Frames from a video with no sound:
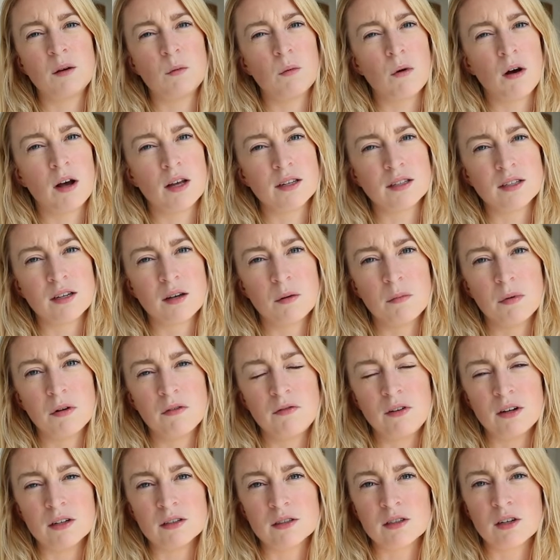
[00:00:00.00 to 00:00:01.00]
it was a couple
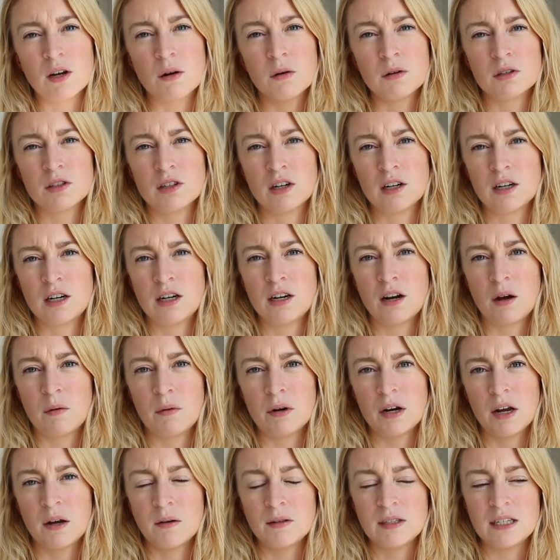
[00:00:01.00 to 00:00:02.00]
of years ago, or certainly not
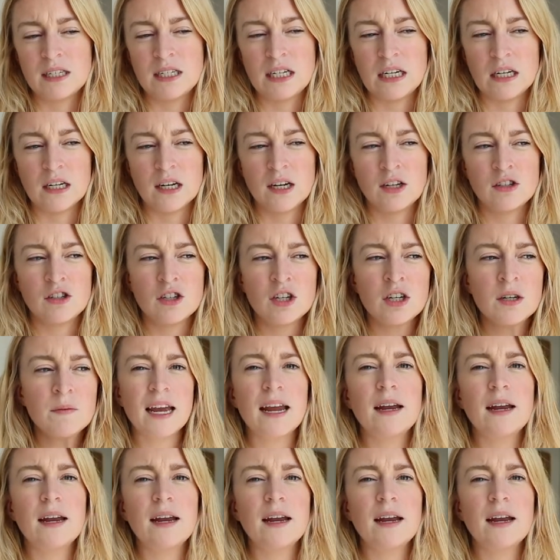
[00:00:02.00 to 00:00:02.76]
when I was a teenager.